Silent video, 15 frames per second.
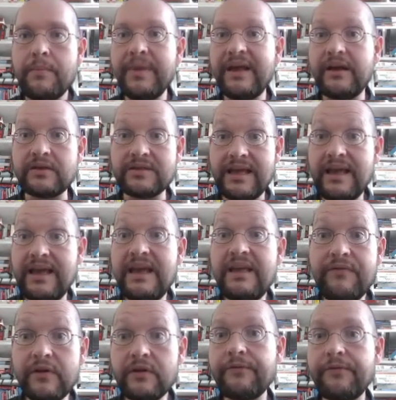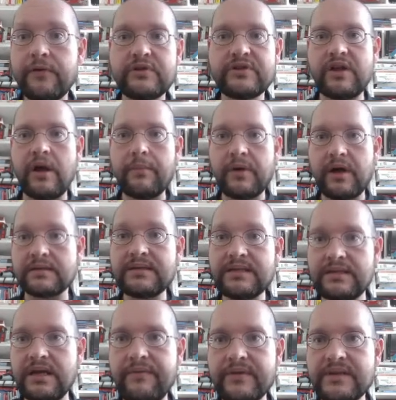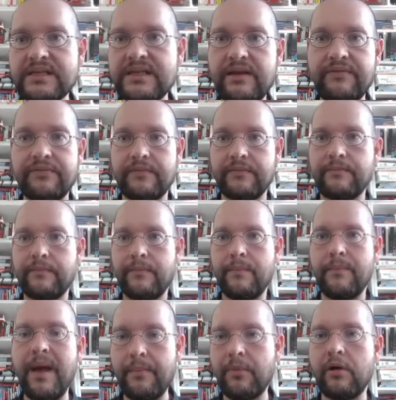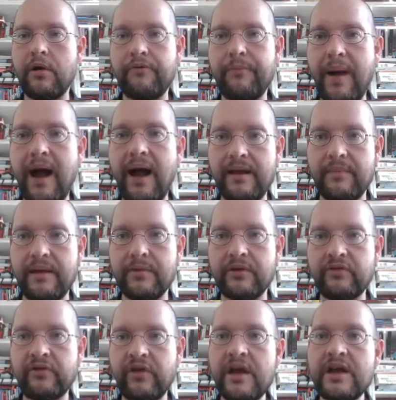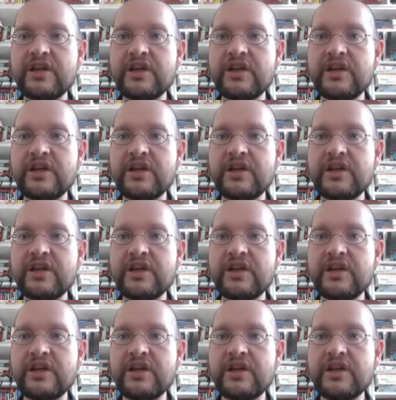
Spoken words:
Because even for some conservative Member of Parliament,